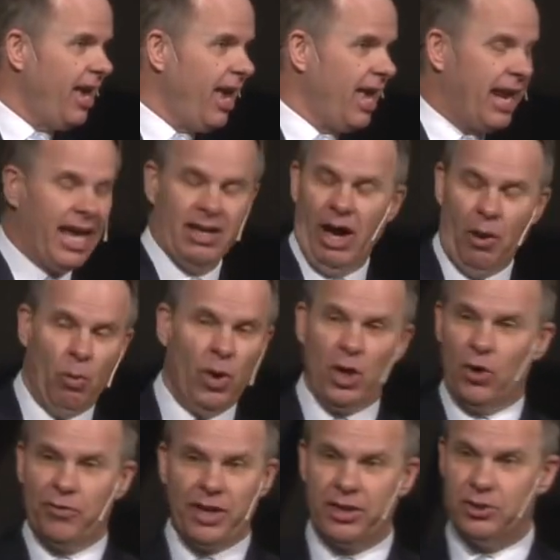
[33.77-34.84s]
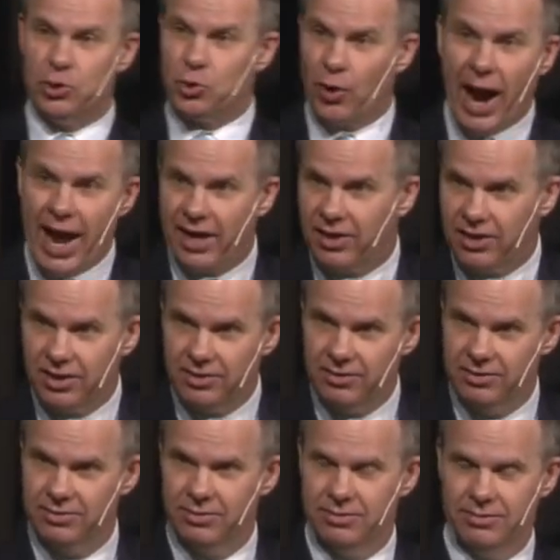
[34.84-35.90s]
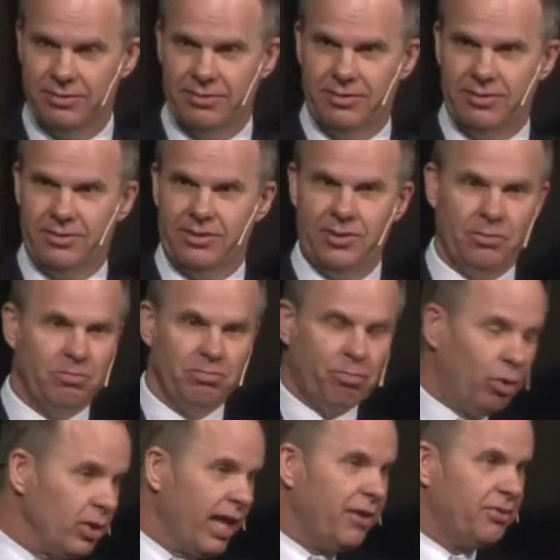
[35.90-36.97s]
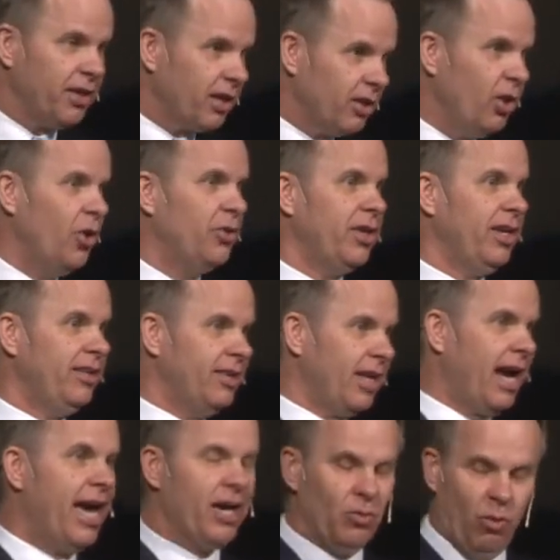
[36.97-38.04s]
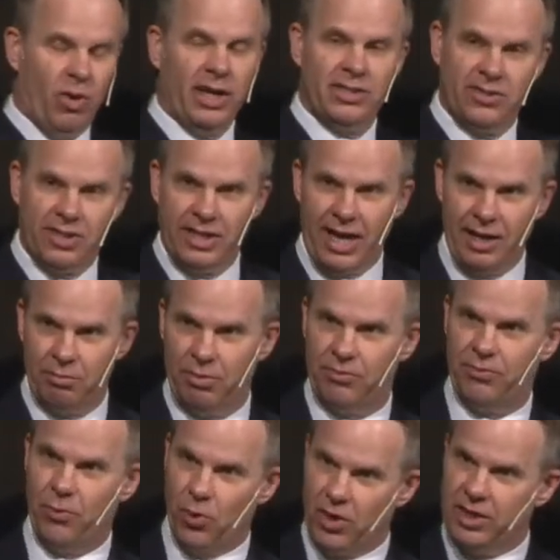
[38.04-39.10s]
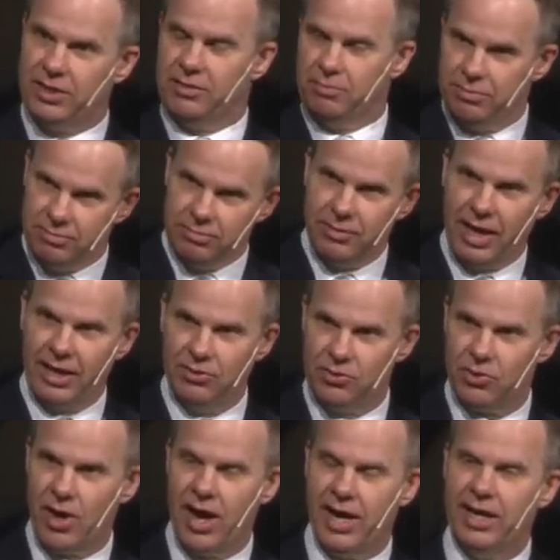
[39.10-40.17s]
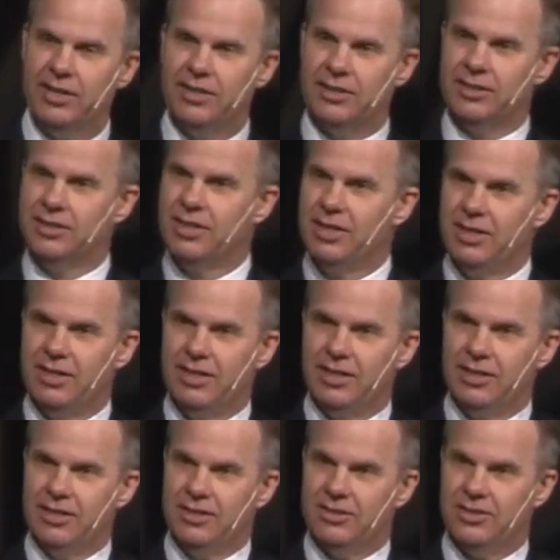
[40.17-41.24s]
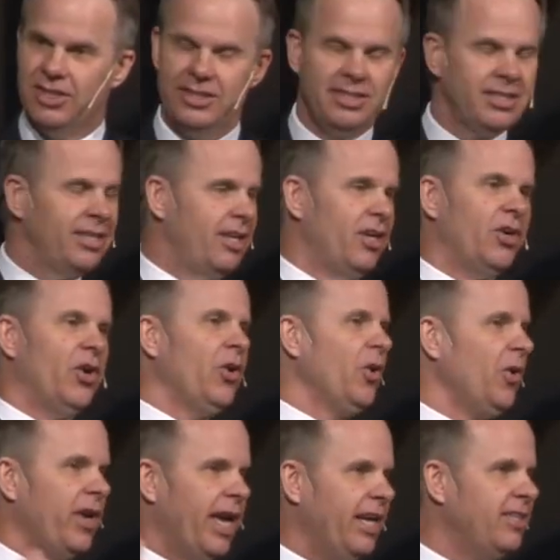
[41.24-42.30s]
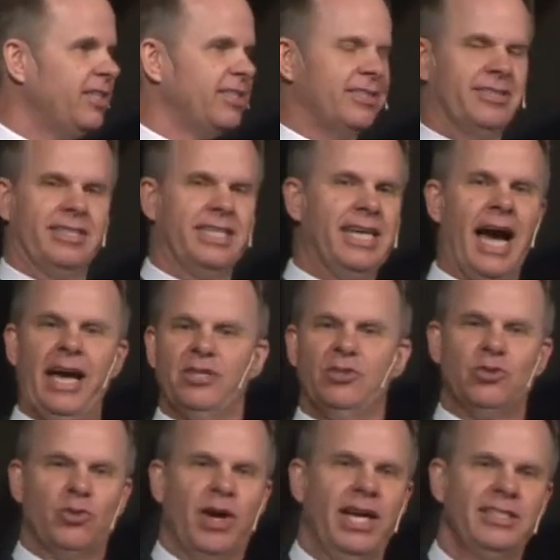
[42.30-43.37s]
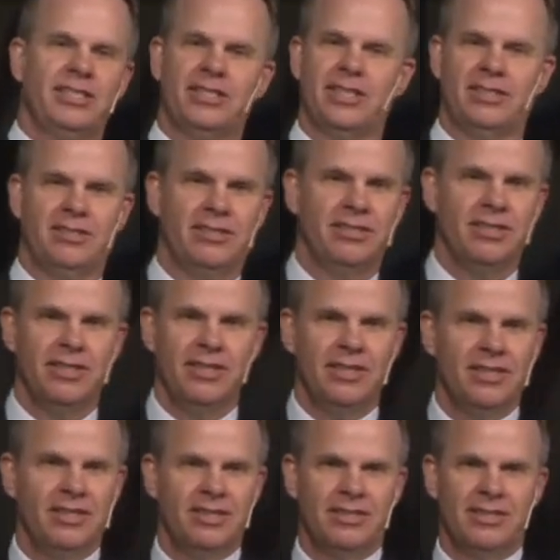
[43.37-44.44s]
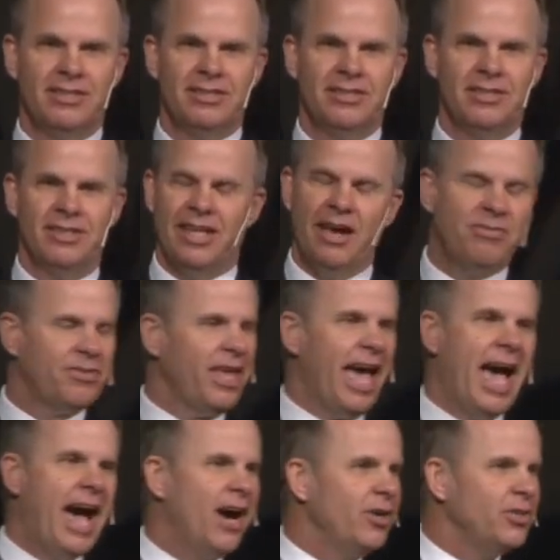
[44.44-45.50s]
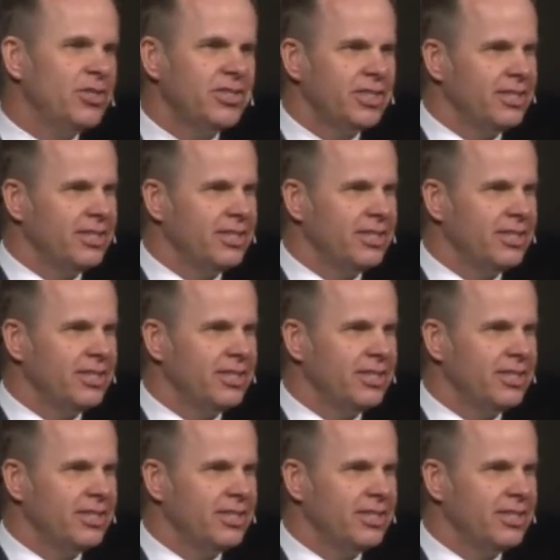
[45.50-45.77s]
And I, I went over to the dryer to pull out the clothing that I had washed the night before and, and dried. And just in a hurry, I just got dressed and left the house.